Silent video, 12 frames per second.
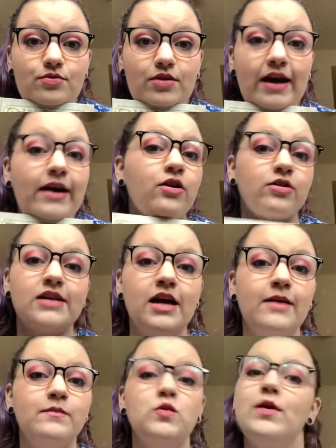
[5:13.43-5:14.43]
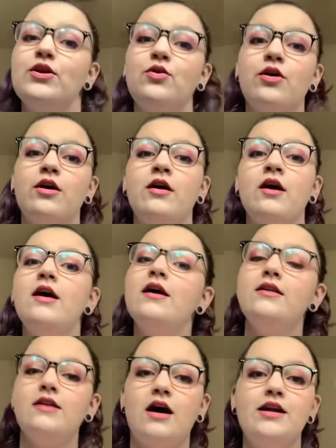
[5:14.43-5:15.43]
at all times when you are
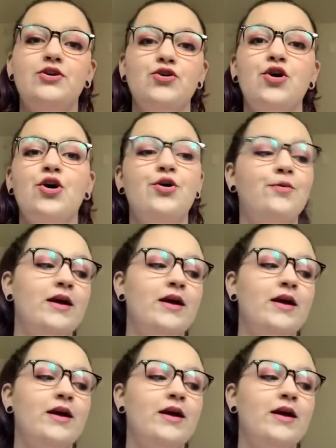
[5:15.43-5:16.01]
not in your home,